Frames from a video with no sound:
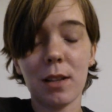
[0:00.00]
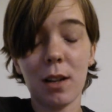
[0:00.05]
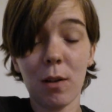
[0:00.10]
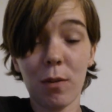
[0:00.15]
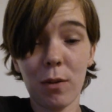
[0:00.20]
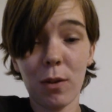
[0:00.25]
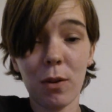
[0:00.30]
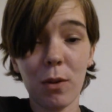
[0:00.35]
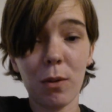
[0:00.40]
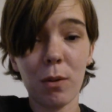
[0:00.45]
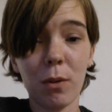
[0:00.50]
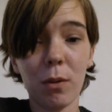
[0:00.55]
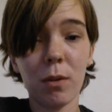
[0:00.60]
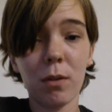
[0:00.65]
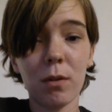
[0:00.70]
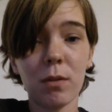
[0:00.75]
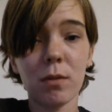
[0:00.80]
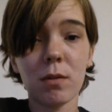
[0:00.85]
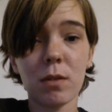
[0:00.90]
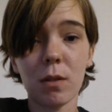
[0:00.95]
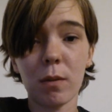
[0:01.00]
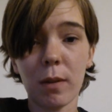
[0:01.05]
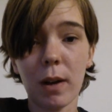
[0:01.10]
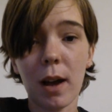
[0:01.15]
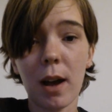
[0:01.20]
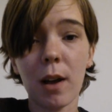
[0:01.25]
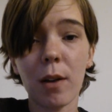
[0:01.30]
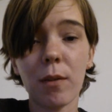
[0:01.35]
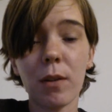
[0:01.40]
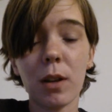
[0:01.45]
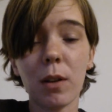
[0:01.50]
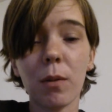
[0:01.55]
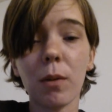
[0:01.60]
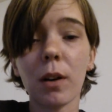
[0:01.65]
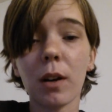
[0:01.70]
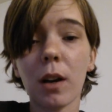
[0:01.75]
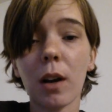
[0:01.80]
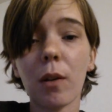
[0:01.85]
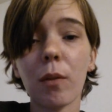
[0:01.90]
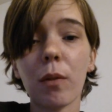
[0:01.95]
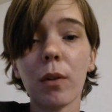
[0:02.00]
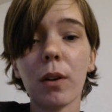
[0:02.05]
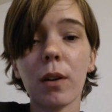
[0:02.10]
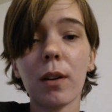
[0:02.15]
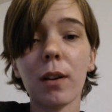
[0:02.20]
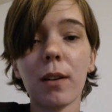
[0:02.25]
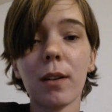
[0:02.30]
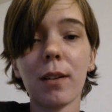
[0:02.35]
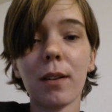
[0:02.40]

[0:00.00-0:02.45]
nephew survived, he recovered.